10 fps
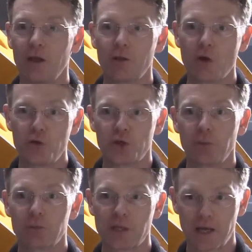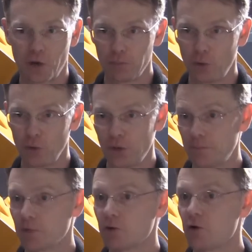Those ships had on board
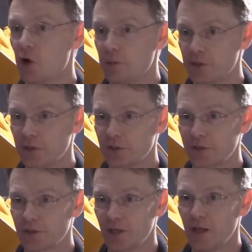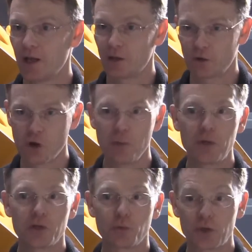them chronometers. And the
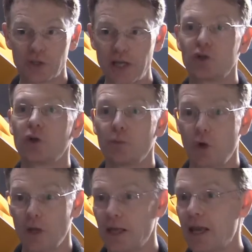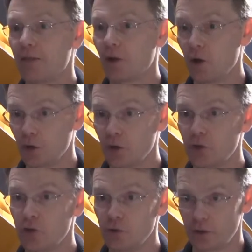chronometers were essential in working out the
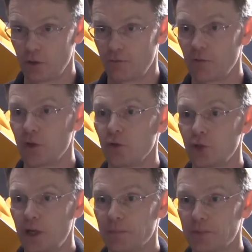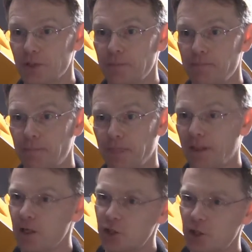longitude for those ships.
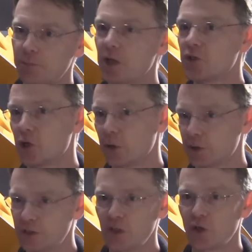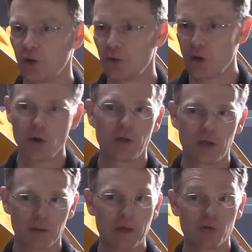A ship needs to know its position on the Earth. It
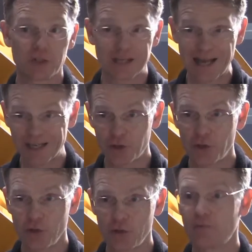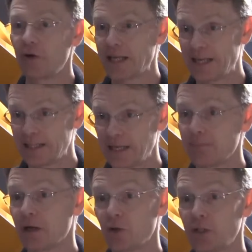can measure its latitude very easily
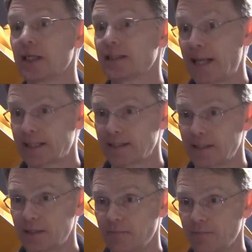by using a sextant.